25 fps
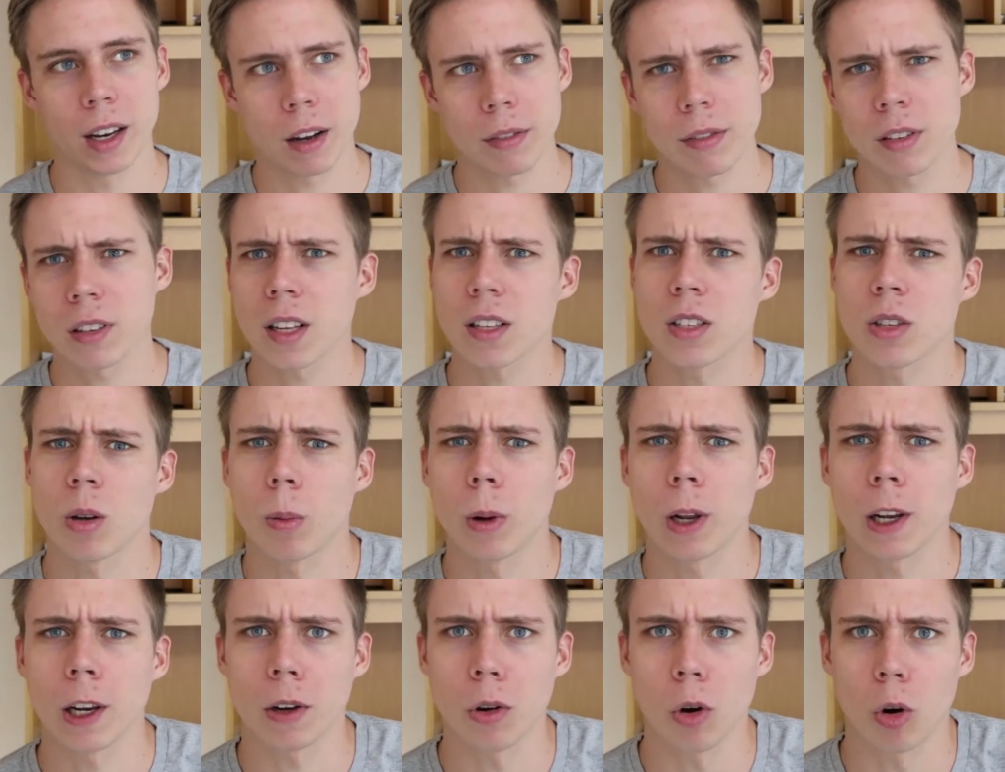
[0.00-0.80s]
I think that's
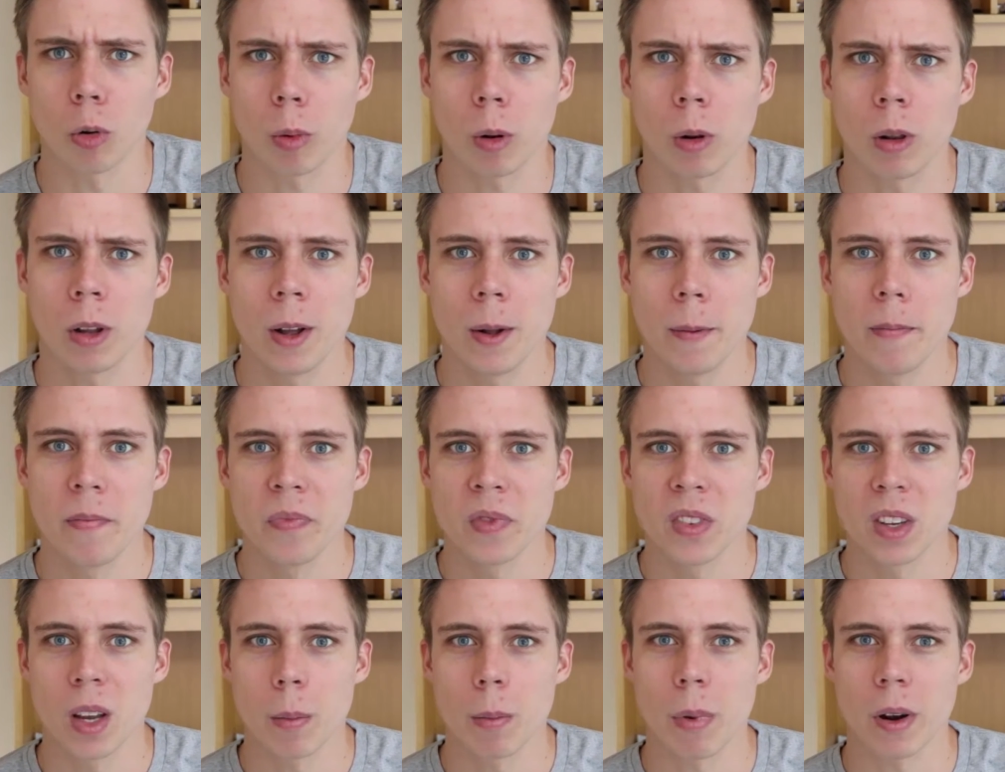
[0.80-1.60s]
completely normal,
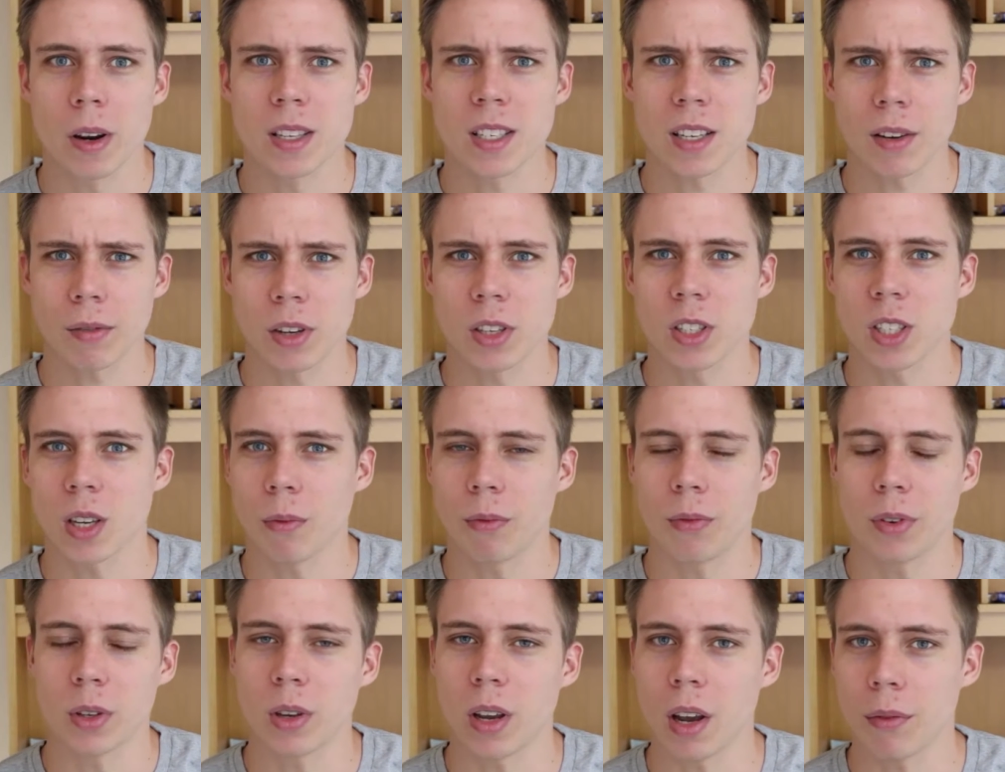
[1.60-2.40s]
but it's definitely
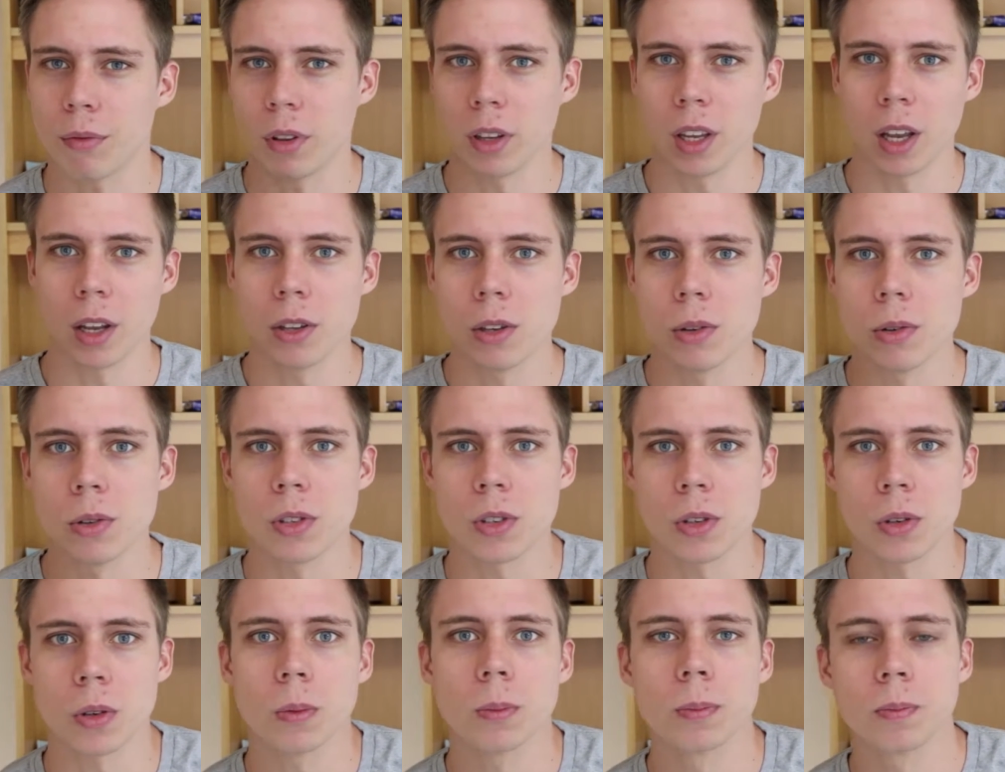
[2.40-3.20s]
something you have to get
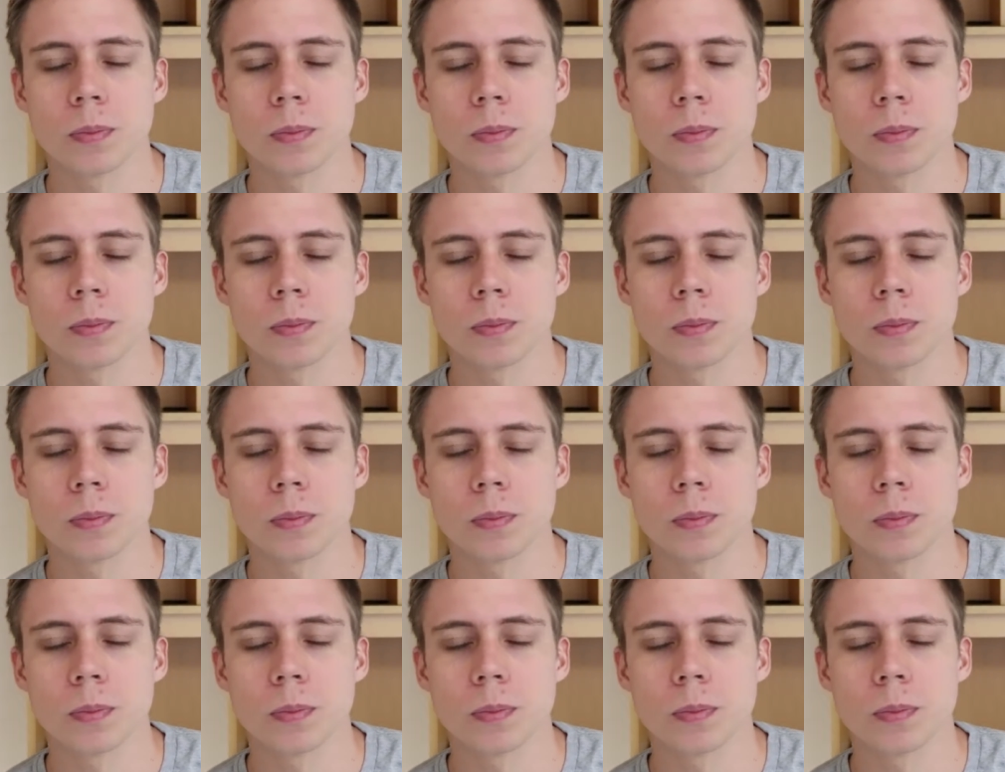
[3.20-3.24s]
used to.